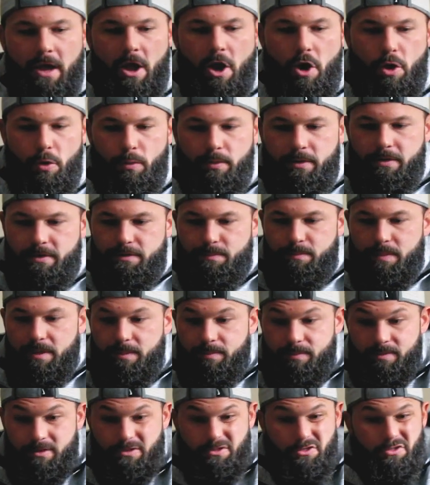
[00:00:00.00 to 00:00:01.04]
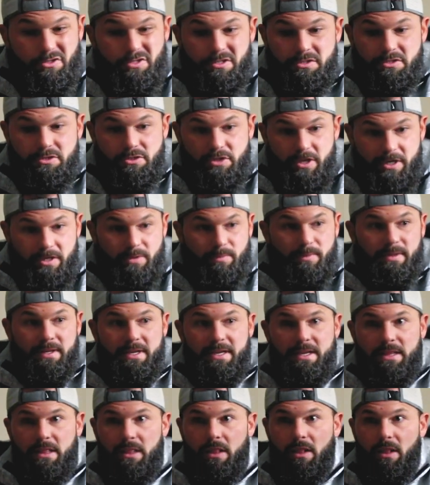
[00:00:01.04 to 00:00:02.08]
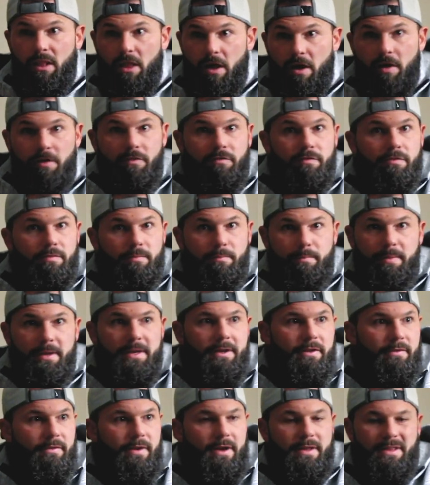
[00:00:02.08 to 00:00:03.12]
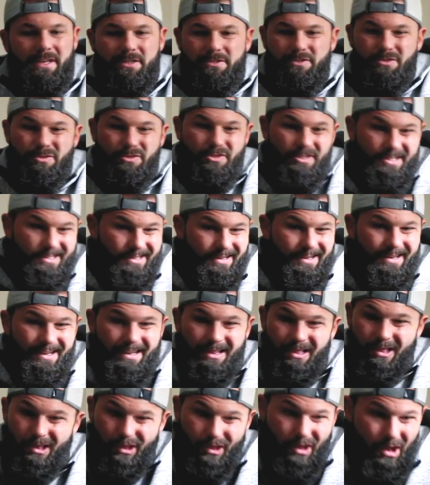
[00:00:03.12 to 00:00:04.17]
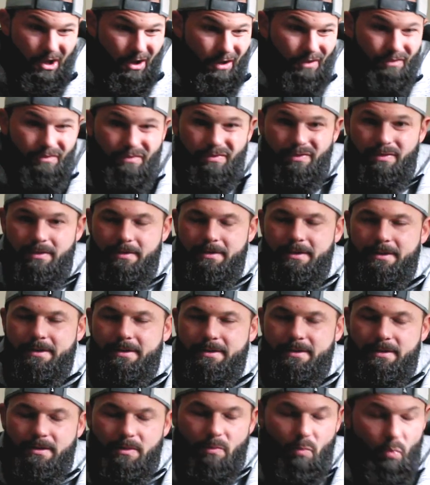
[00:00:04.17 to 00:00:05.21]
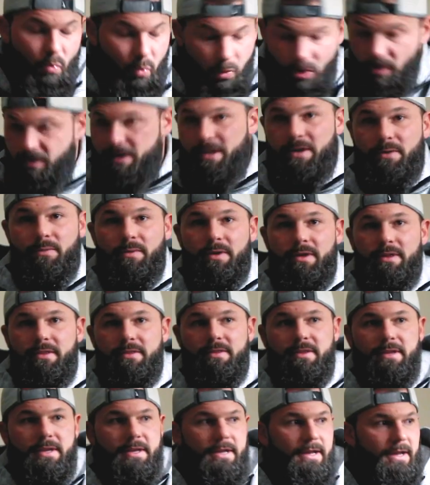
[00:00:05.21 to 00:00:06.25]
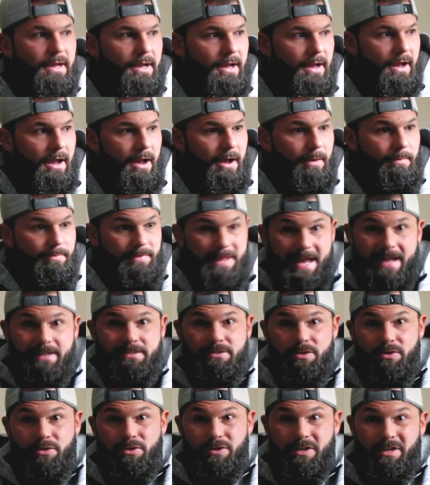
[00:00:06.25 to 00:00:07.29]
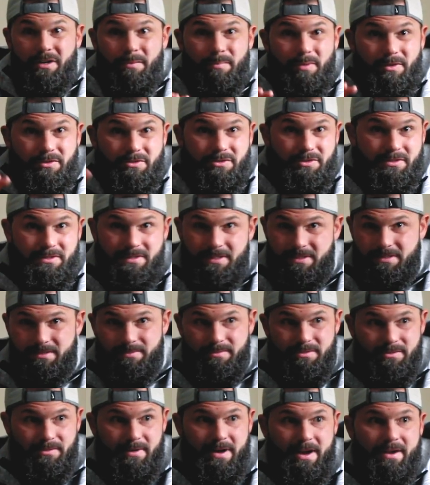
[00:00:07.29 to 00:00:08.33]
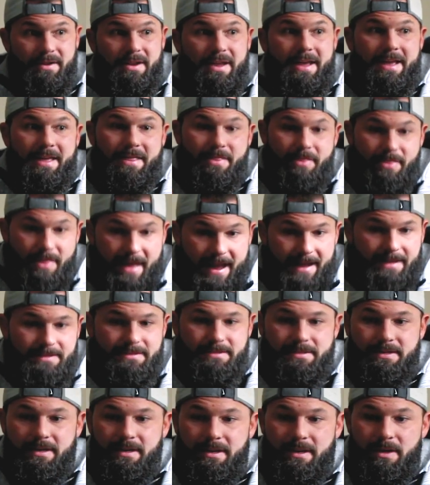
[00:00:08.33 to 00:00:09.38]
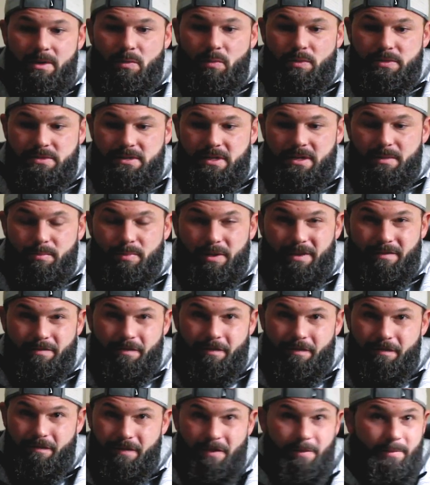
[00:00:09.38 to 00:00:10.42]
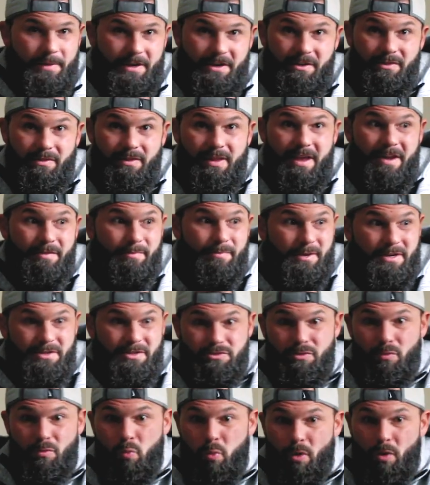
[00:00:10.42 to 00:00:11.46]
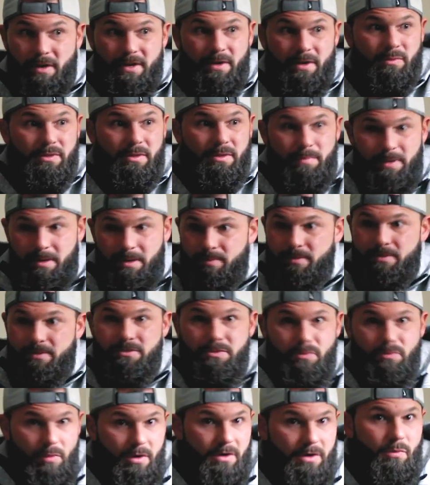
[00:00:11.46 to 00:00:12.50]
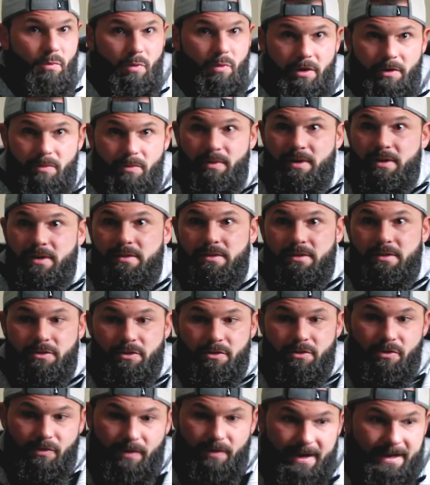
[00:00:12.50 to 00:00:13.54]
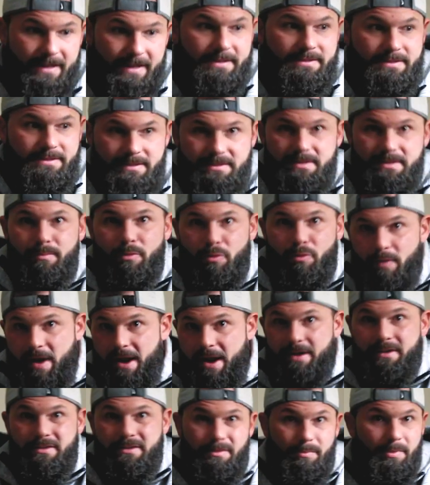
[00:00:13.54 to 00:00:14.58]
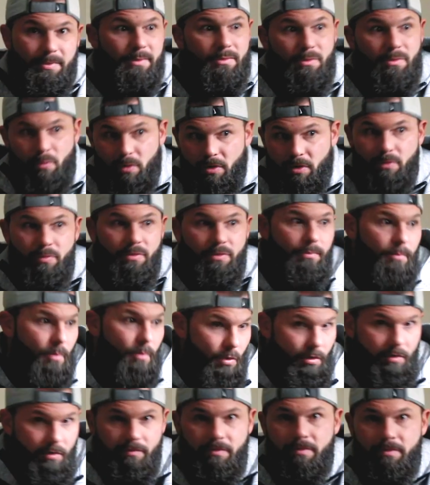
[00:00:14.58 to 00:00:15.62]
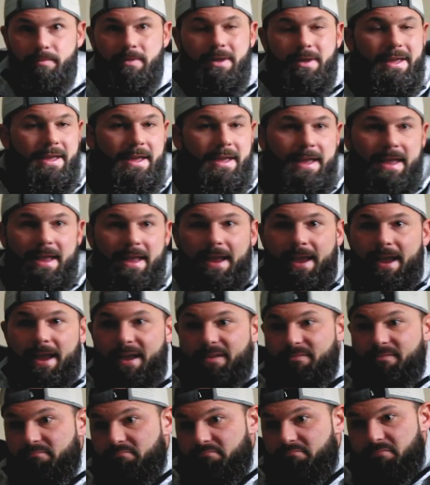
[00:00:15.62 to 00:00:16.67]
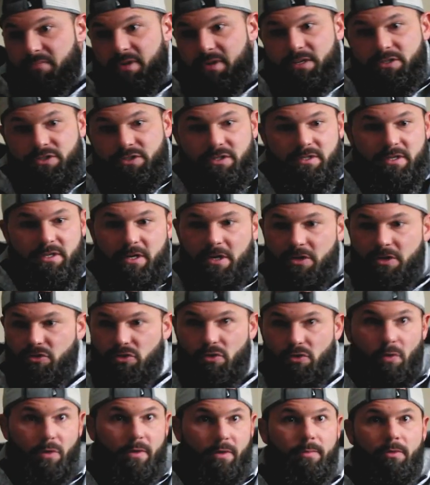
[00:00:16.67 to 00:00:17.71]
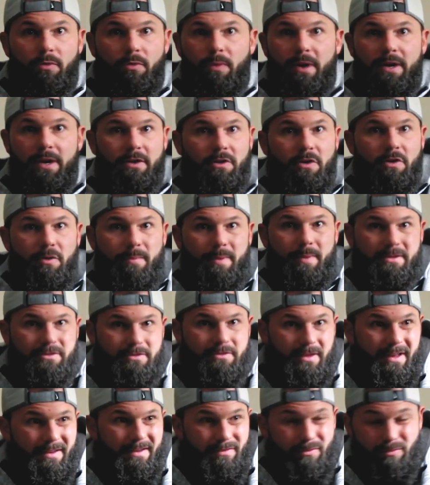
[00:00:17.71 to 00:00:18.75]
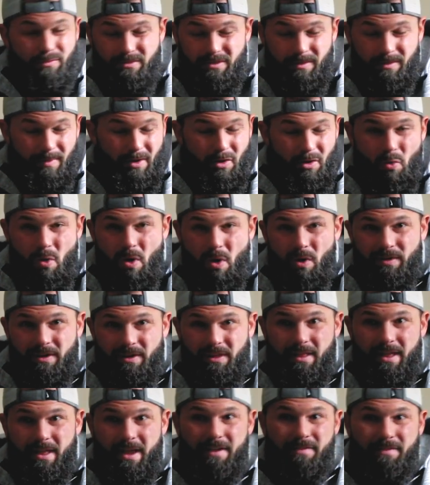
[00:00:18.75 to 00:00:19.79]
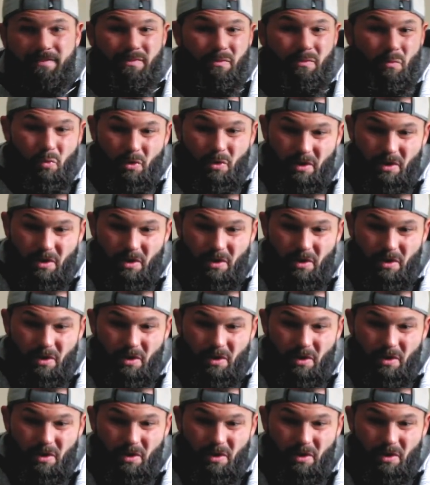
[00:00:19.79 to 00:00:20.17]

Who are those people that you just genuinely love being around, that you genuinely love working with? That's who you need to build your systems around. That's what's going to bring fulfillment in your life, because you're working with the people that you want to work with and you're creating a system around it to be able to work with more of them. And it's just an enjoyable way to go about your life. You want to talk about quality life?